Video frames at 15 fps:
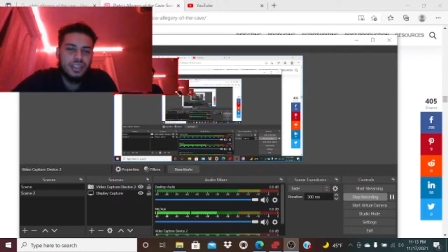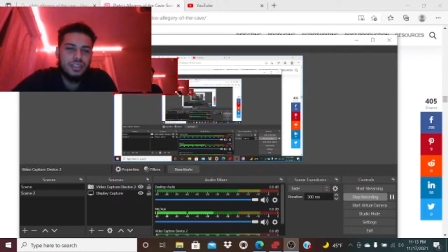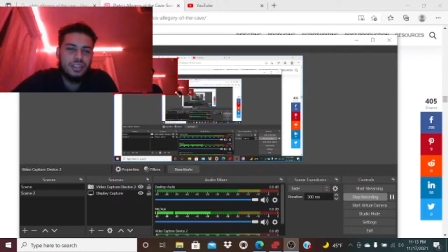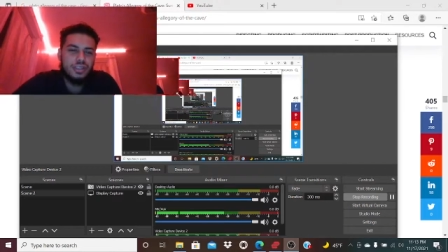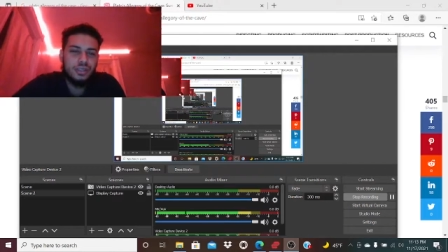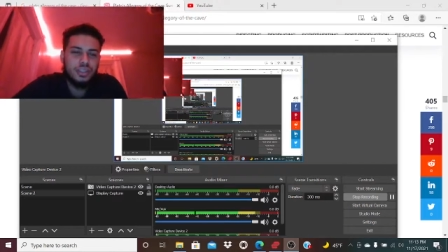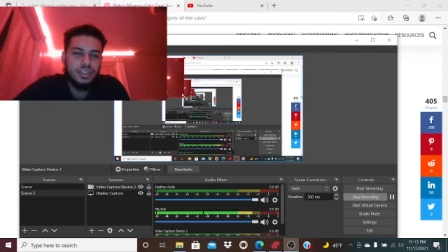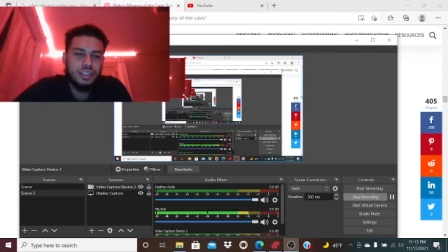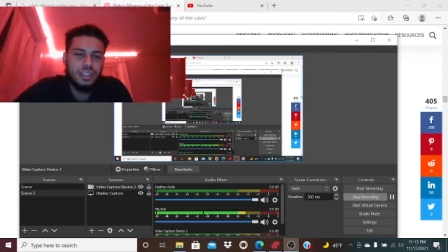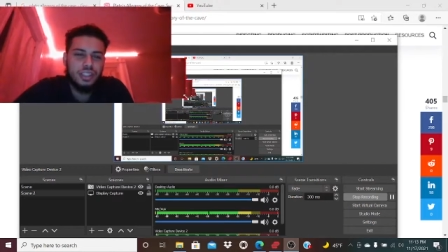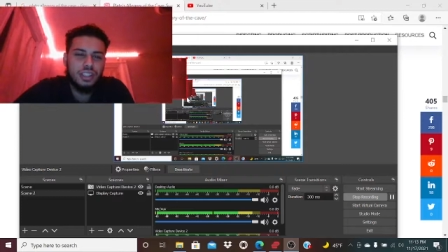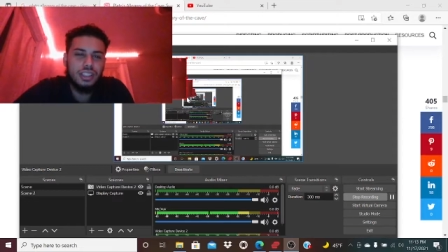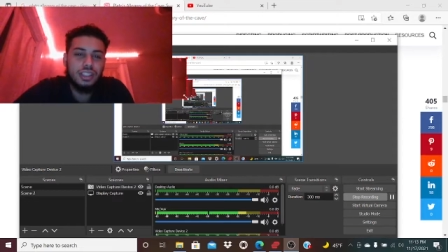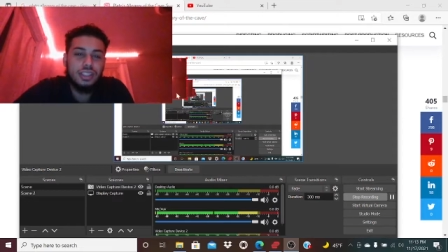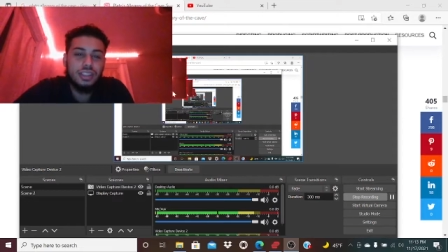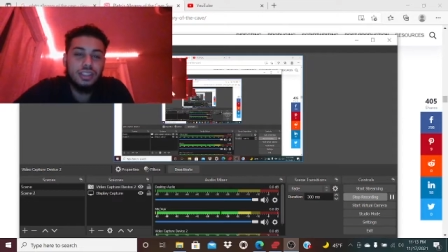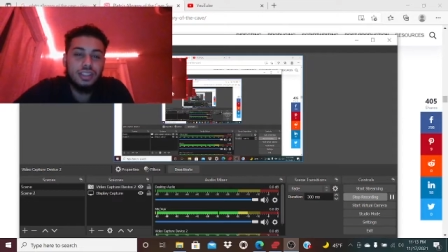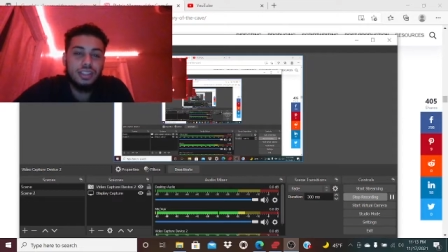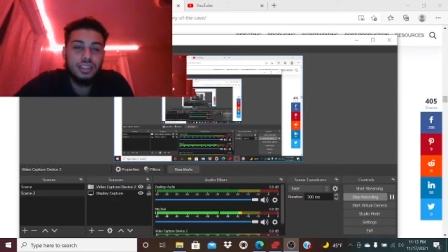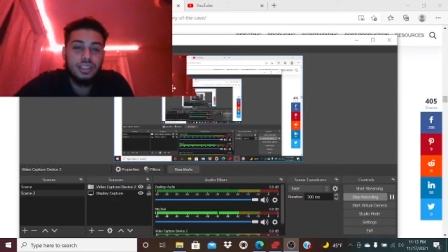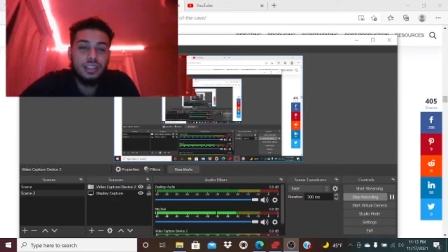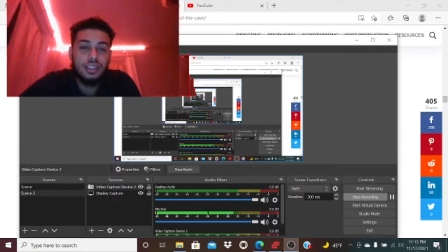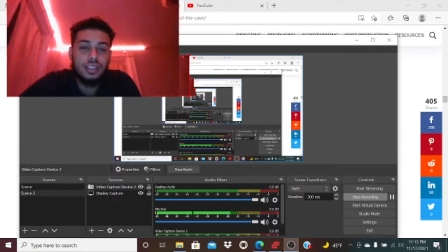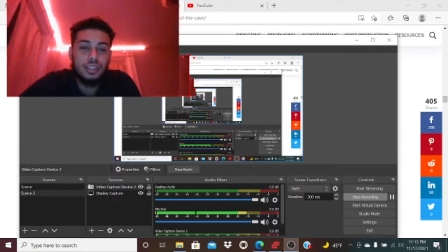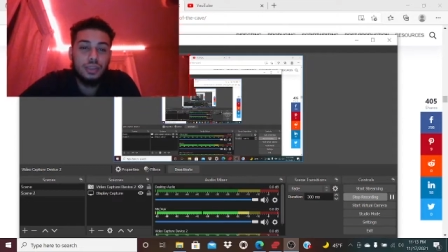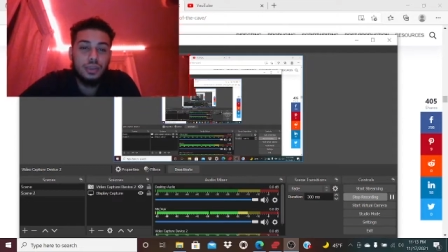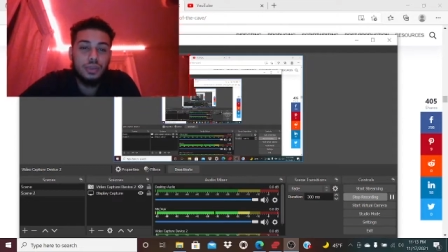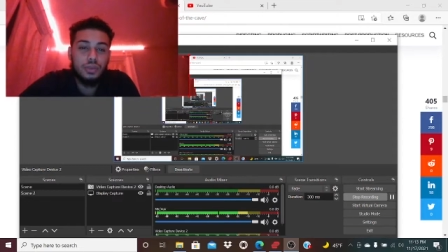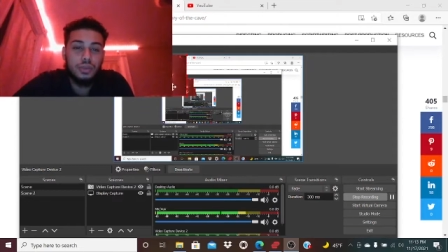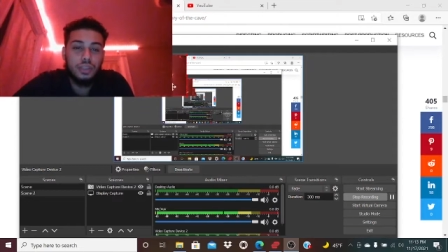so I'm just gonna get into this
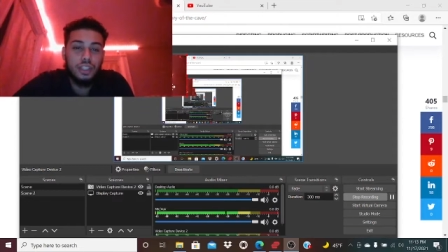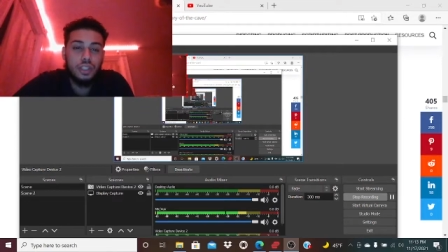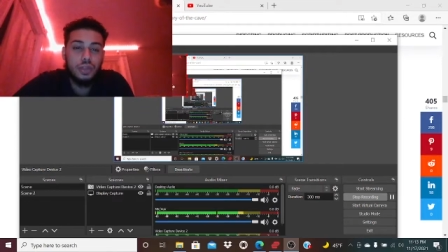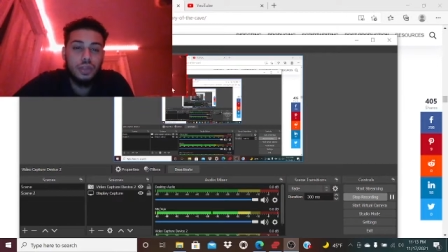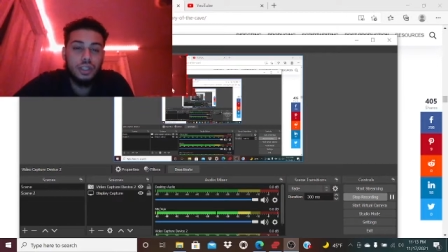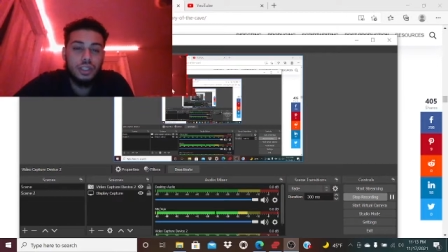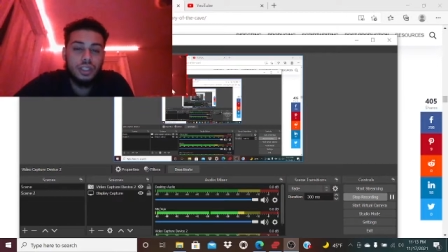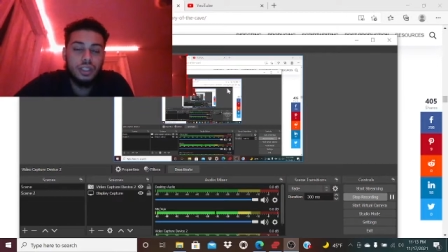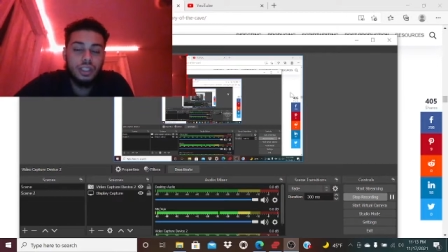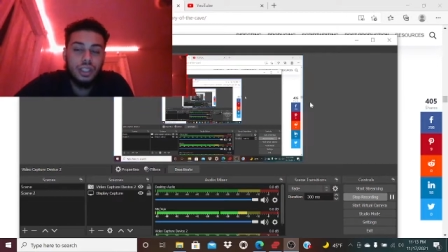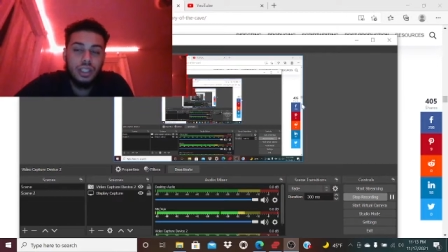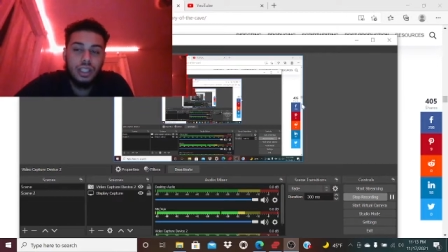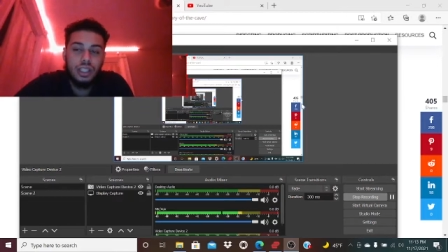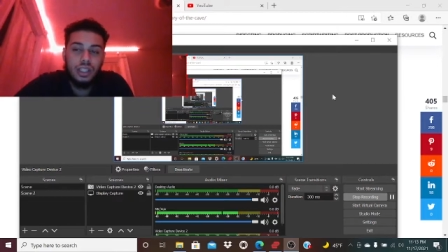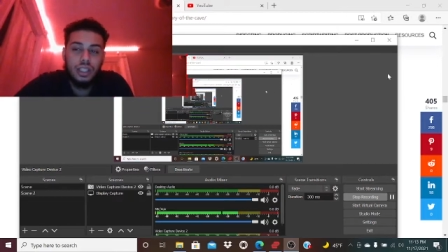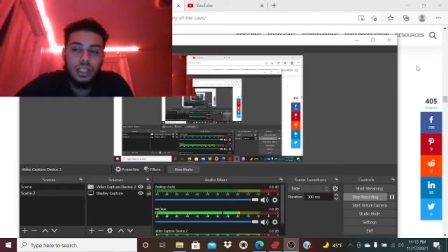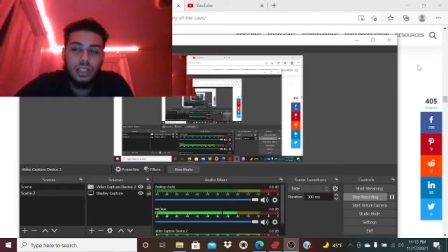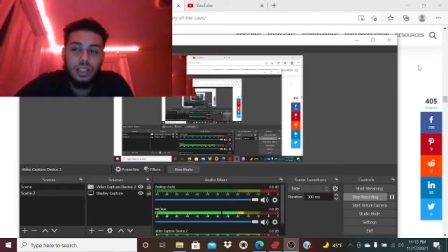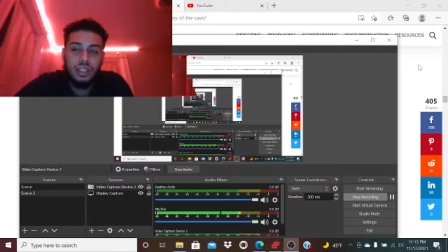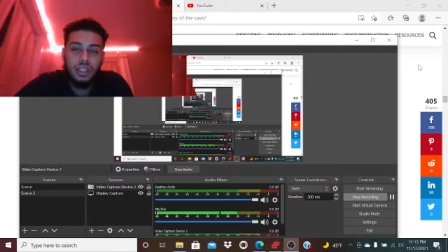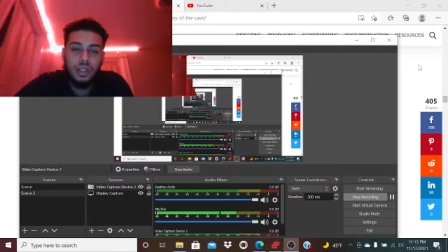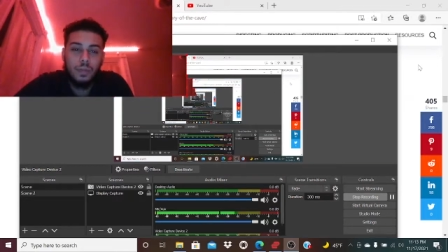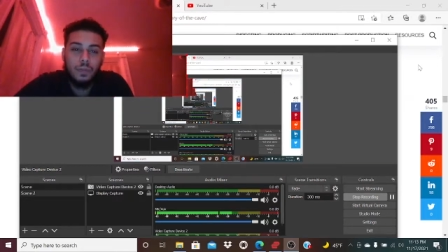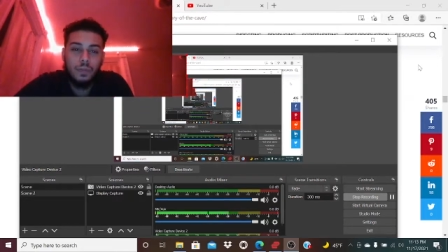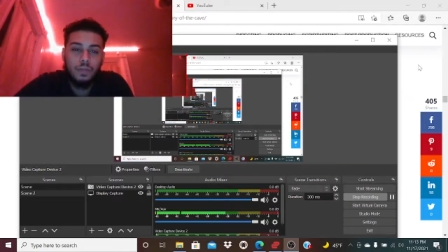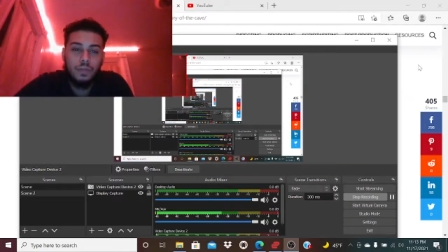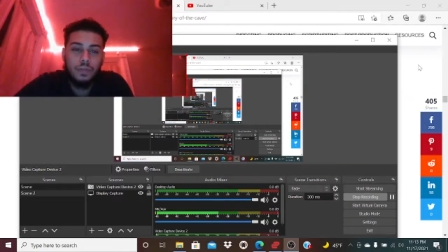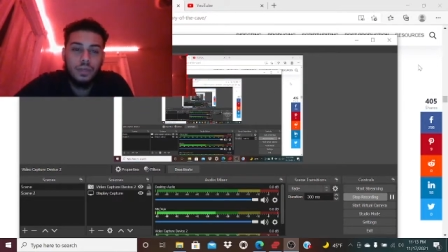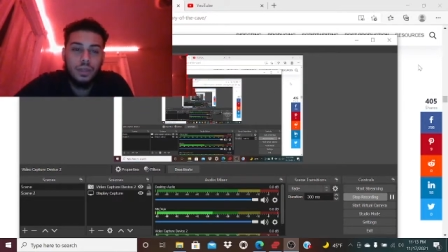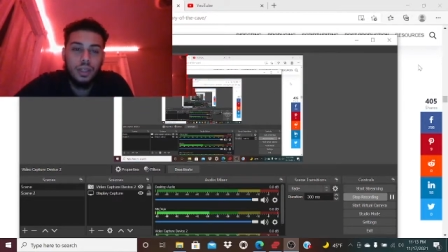theory really quickly, and then um,
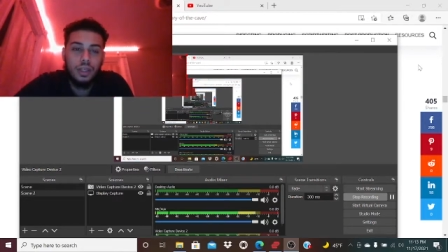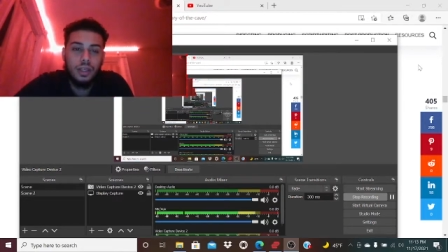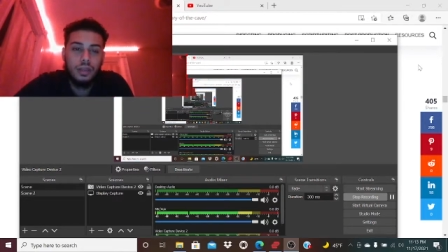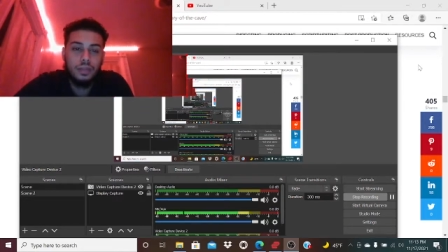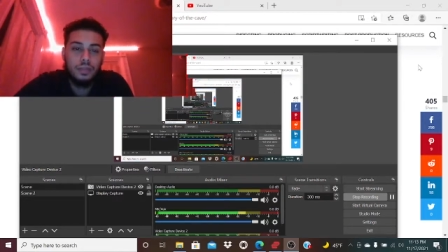yeah.